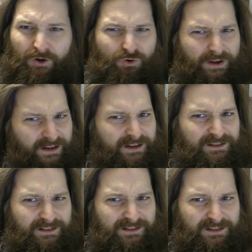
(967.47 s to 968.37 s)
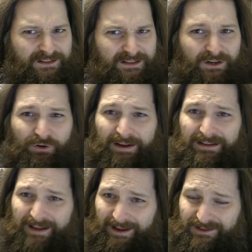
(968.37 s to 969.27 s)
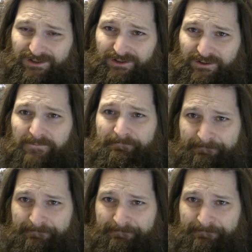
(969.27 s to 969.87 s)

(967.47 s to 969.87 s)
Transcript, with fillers: great consistency, great texture.